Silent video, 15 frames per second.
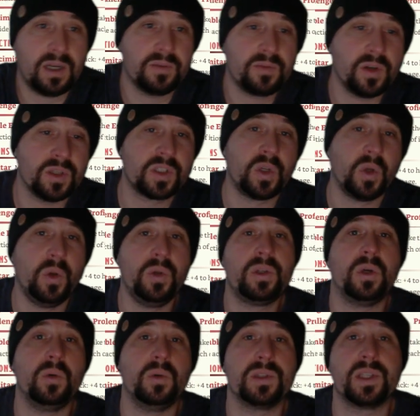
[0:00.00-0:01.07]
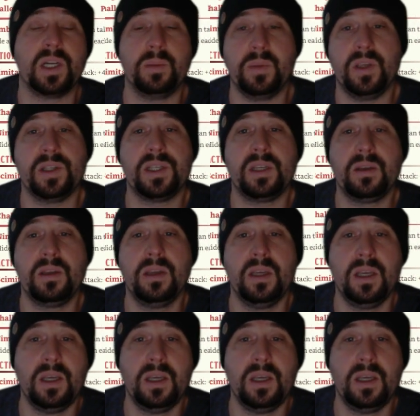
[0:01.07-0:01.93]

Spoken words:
I've got 2 tools that I'm using.